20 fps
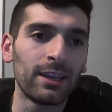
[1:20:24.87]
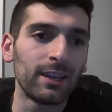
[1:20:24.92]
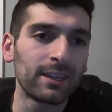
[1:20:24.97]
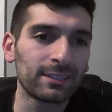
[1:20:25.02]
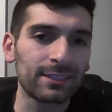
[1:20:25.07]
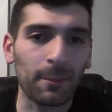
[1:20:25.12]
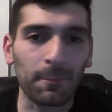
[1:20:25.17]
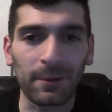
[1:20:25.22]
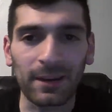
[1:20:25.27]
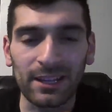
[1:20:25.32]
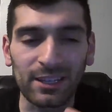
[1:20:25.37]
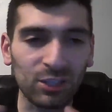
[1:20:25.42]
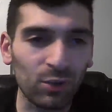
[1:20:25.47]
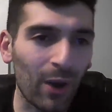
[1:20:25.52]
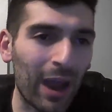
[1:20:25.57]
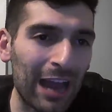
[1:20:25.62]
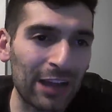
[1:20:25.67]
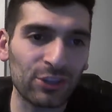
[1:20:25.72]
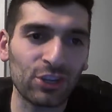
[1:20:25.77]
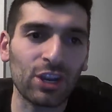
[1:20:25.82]
somebody
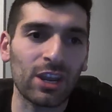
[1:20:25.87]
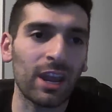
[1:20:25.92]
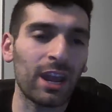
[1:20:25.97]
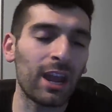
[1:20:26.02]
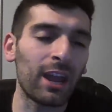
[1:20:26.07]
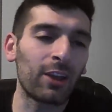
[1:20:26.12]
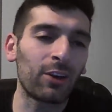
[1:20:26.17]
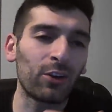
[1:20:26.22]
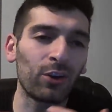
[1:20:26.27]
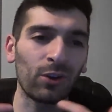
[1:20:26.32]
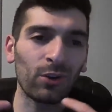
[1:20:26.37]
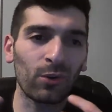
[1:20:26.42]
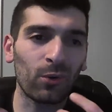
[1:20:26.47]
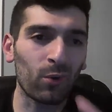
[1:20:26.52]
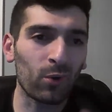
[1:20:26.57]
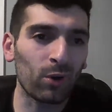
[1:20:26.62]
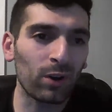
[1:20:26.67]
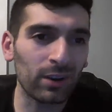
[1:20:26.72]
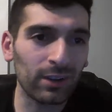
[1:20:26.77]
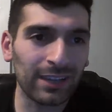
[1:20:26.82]
scratching it
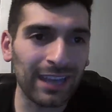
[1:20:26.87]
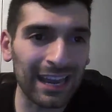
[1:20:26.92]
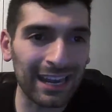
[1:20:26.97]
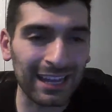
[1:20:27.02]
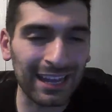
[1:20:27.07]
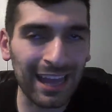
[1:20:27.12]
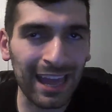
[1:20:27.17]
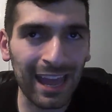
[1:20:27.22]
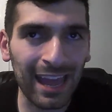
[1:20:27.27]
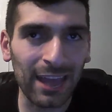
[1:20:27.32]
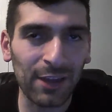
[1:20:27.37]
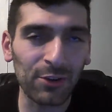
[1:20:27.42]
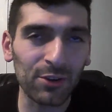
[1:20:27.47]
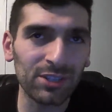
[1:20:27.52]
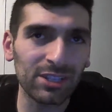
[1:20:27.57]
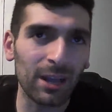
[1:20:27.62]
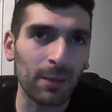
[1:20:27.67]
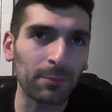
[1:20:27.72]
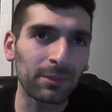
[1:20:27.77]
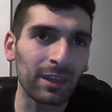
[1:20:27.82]
or getting hit or
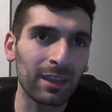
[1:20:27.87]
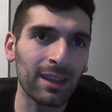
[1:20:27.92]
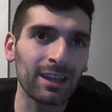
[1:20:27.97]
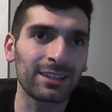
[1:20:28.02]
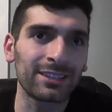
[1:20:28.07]
something.